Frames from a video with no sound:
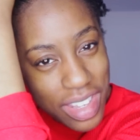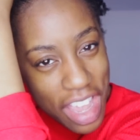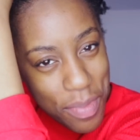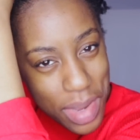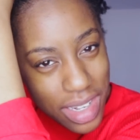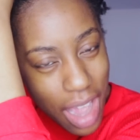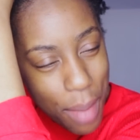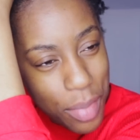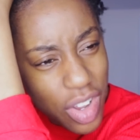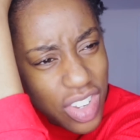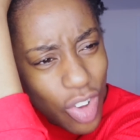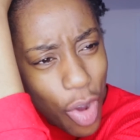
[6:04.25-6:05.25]
will save me time,
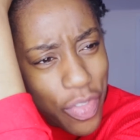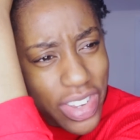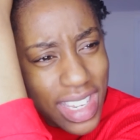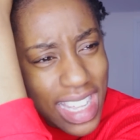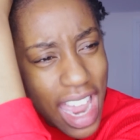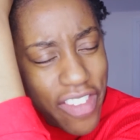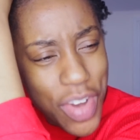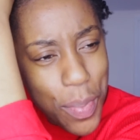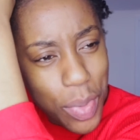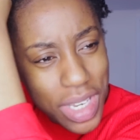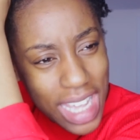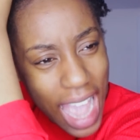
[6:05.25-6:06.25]
because obviously
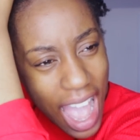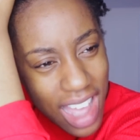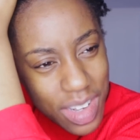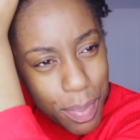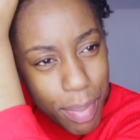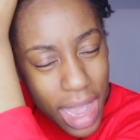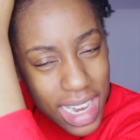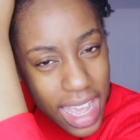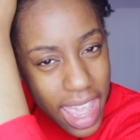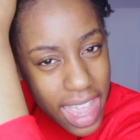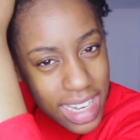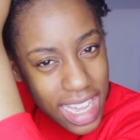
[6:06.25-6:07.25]
everybody has bad
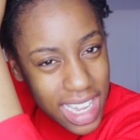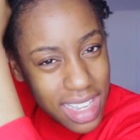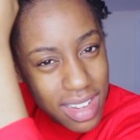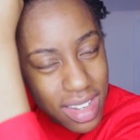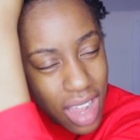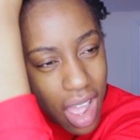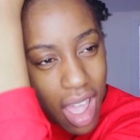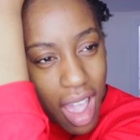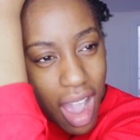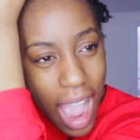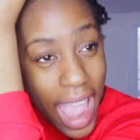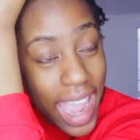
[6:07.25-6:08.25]
hair days.
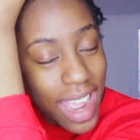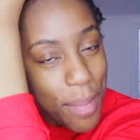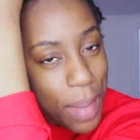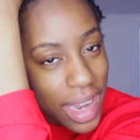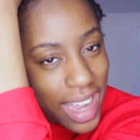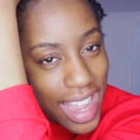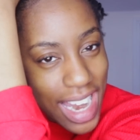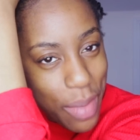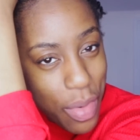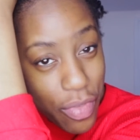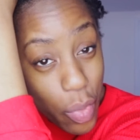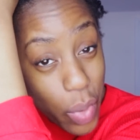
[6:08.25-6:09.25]
I hate a bad hair
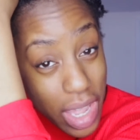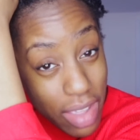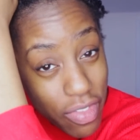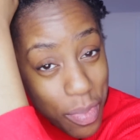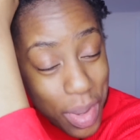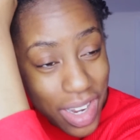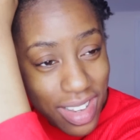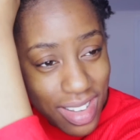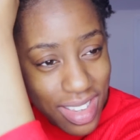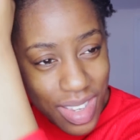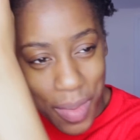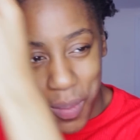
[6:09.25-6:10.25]
day with a weave
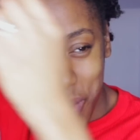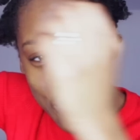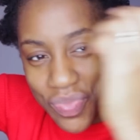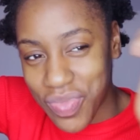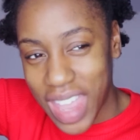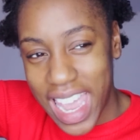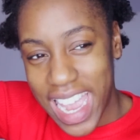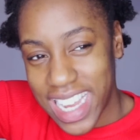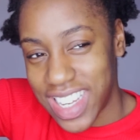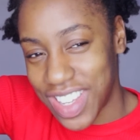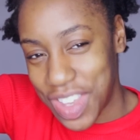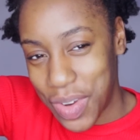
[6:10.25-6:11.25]
because
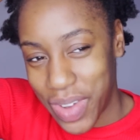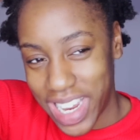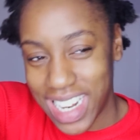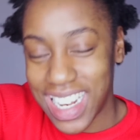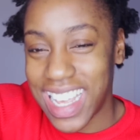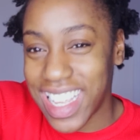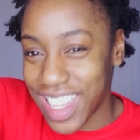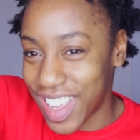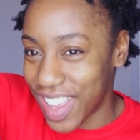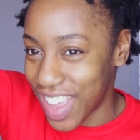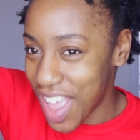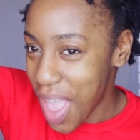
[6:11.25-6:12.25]
it's just annoying.
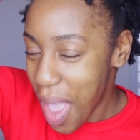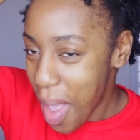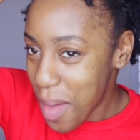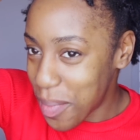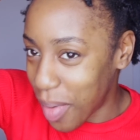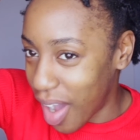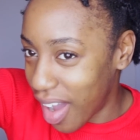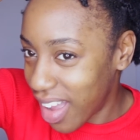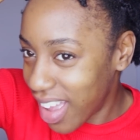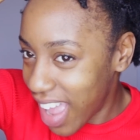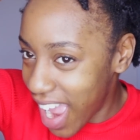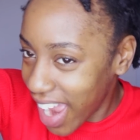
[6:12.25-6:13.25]

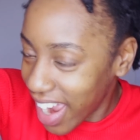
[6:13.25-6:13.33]
But